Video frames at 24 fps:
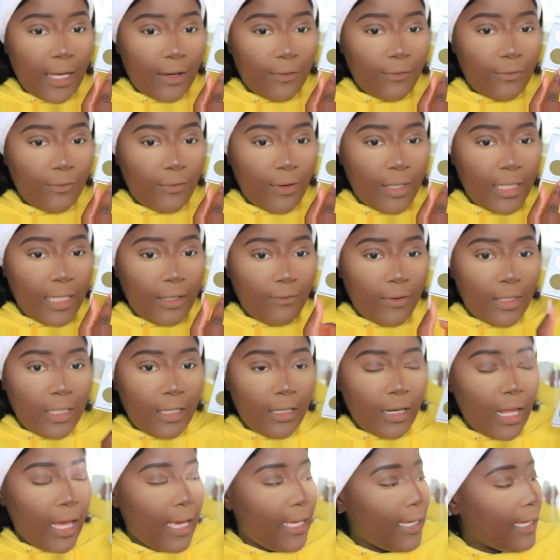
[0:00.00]
I really
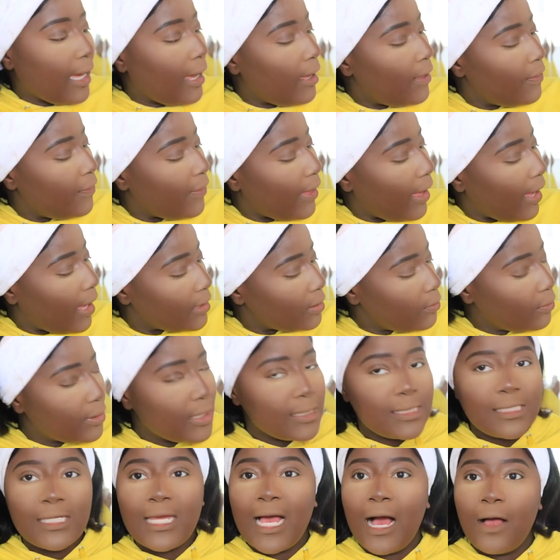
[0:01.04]
like that. And I
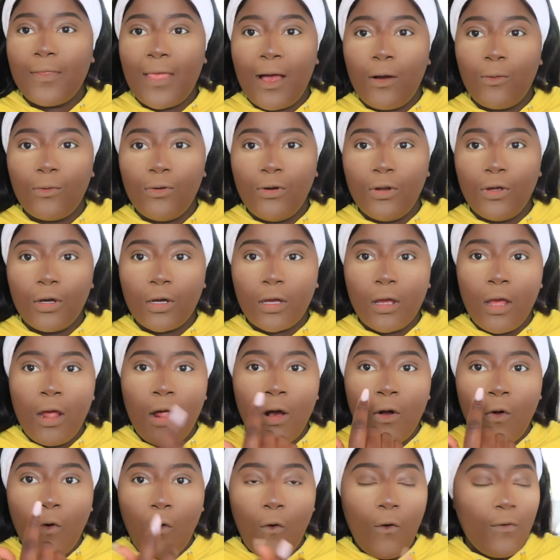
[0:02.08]
wanna see how that will look
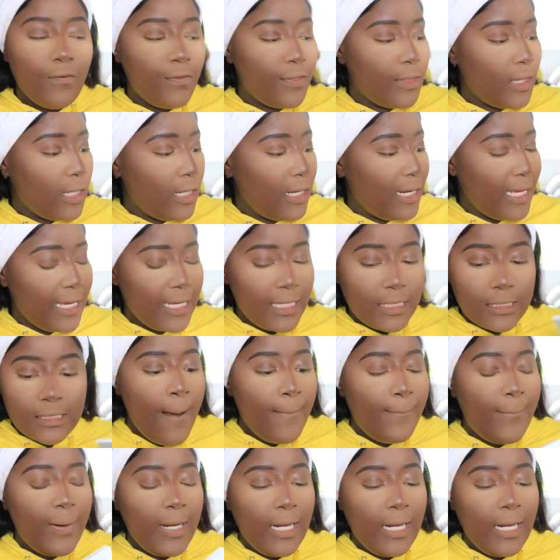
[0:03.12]
on the lid.